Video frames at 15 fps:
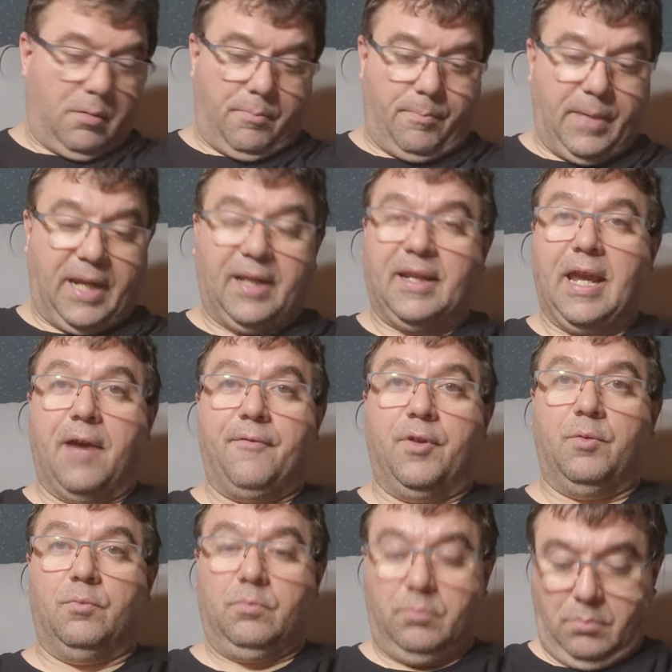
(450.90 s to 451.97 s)
me and
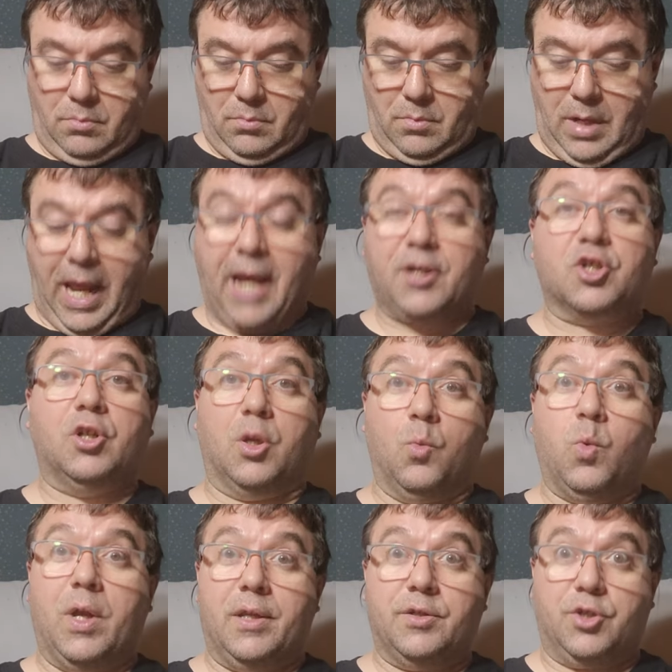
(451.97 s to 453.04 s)
Kevin actually
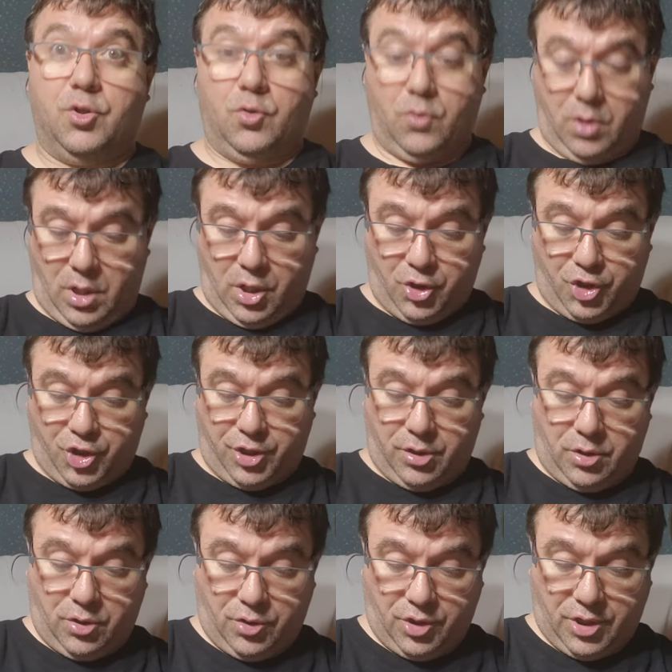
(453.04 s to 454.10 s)
went to
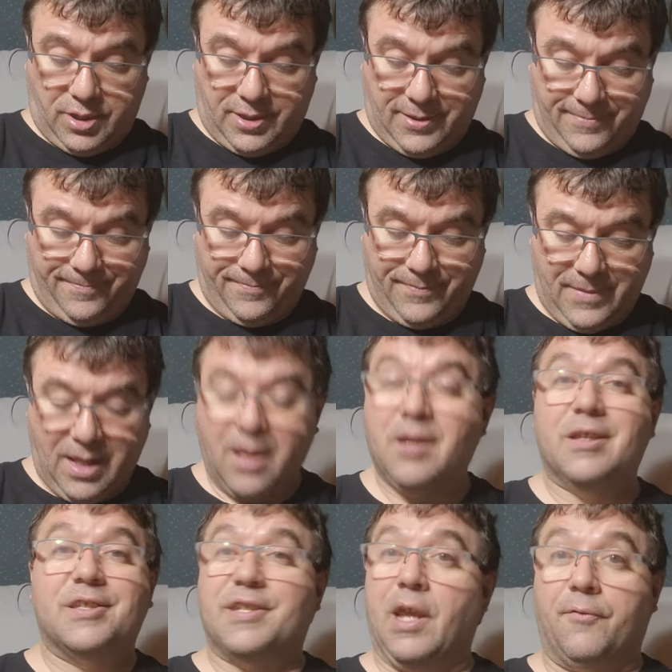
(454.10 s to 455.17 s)
Herrschners
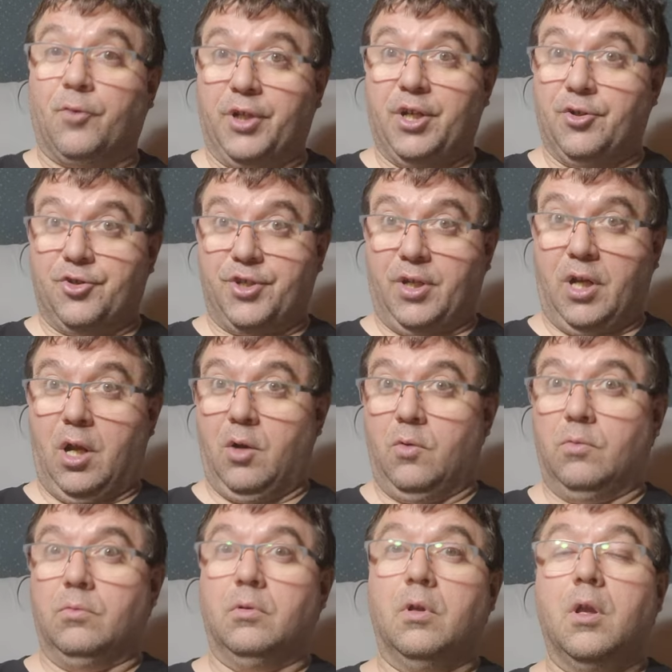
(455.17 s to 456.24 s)
several years ago
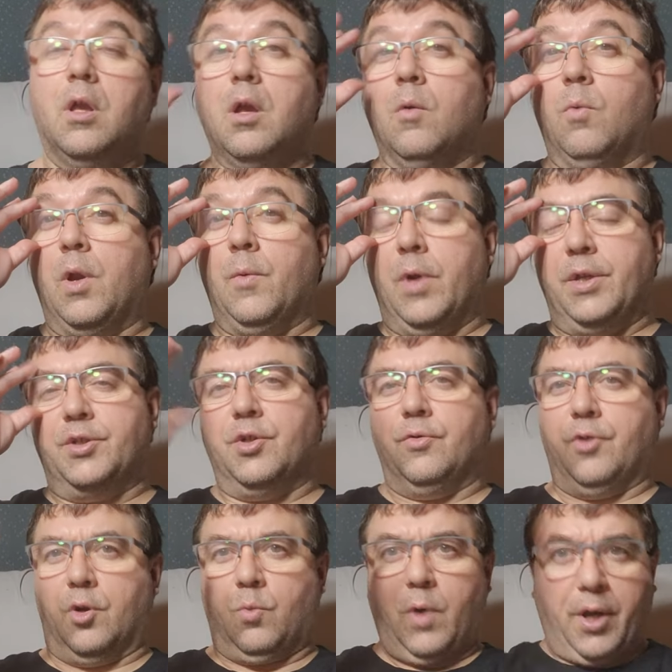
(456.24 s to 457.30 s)
we went to
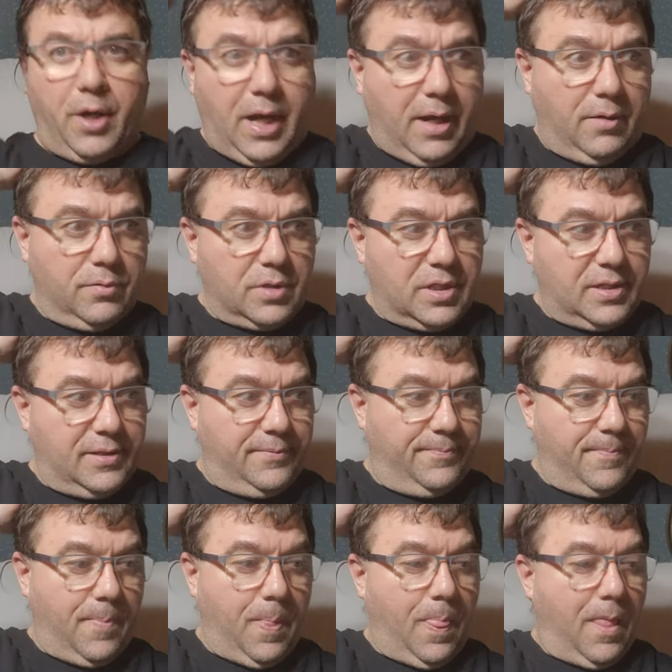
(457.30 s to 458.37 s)
their warehouse
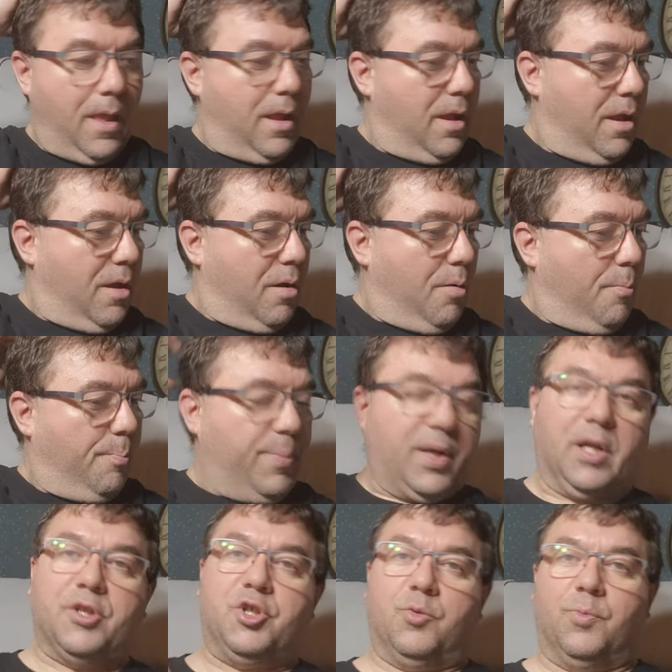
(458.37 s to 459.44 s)

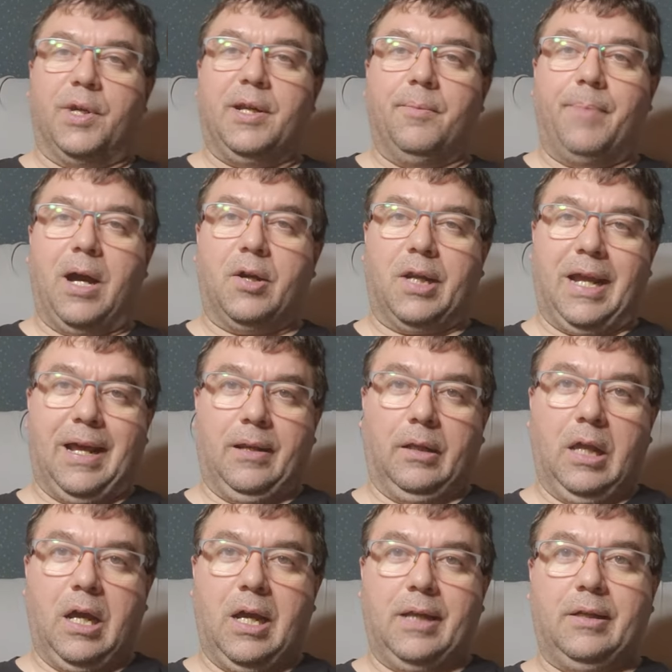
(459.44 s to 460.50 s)
because you read about it
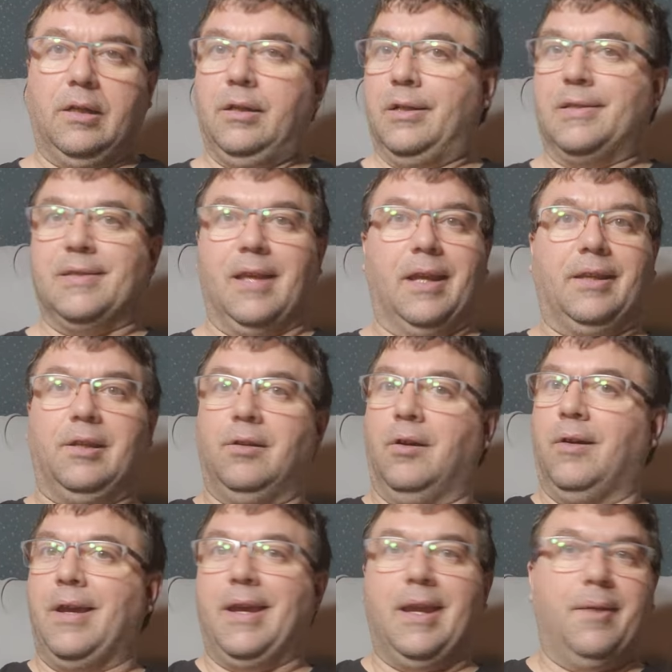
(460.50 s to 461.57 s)
online and it's like, you know,
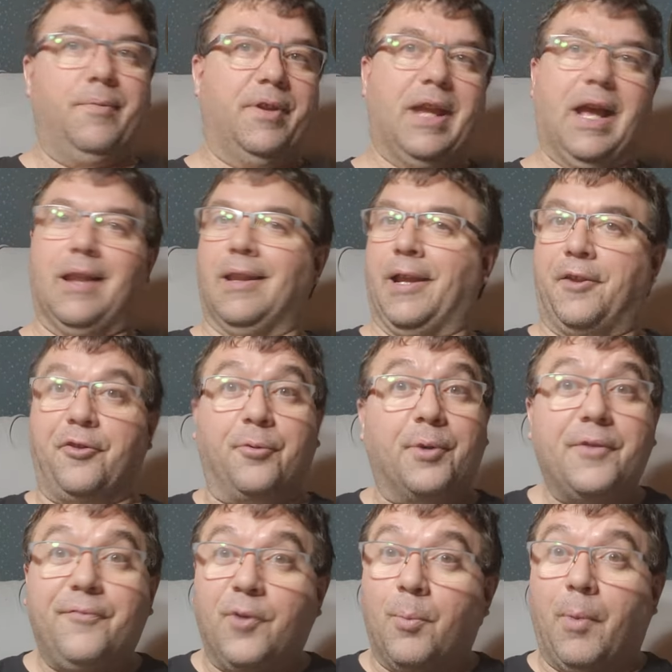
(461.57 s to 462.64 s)
hey, we got like three
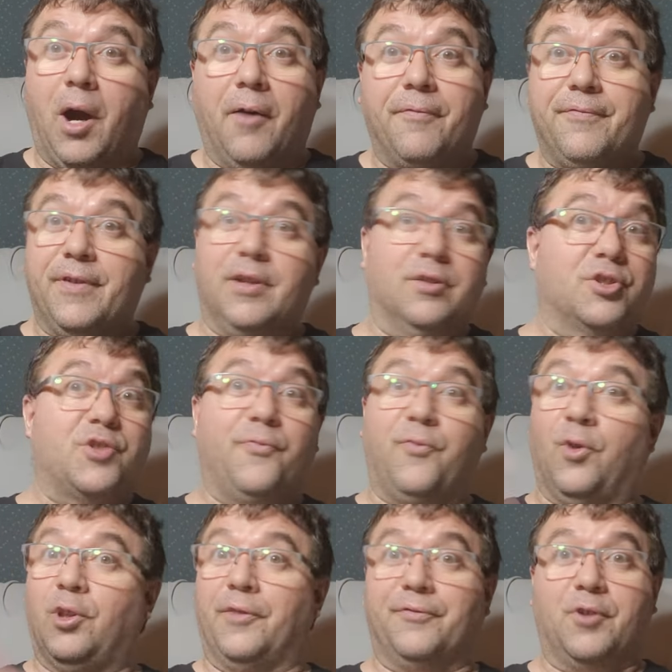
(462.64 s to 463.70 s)
football fields
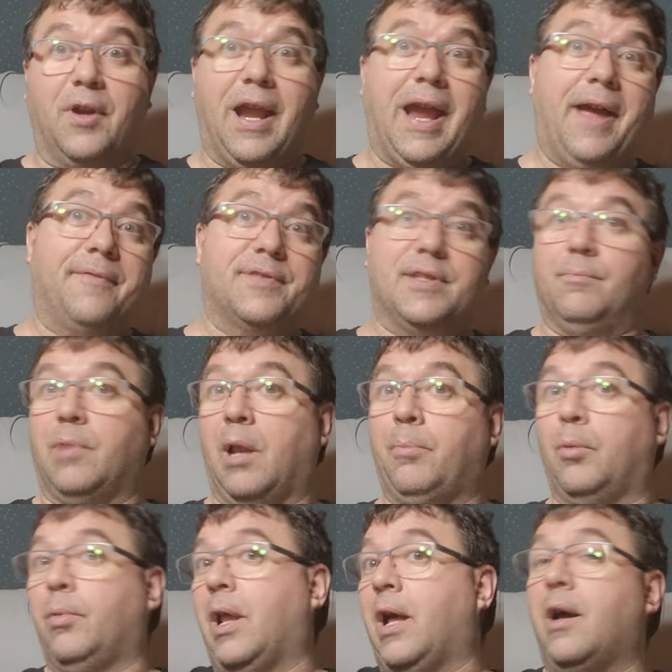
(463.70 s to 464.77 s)
full of crafts and blah blah
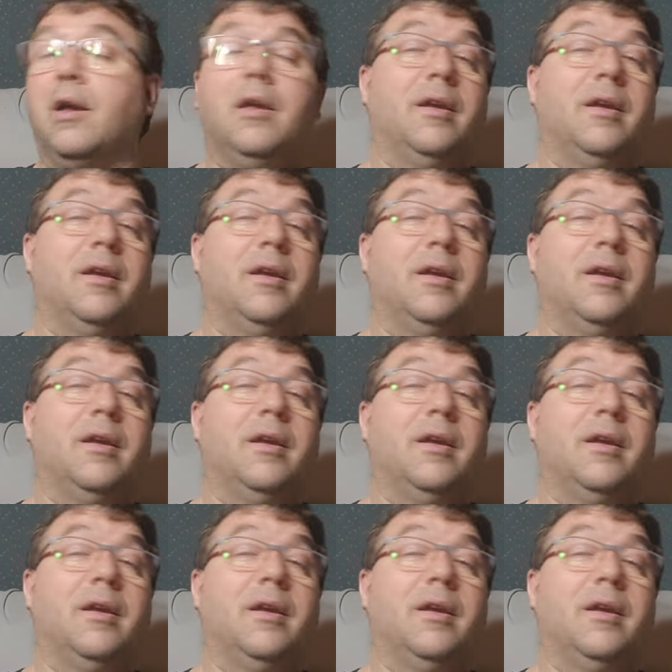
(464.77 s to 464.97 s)
blah.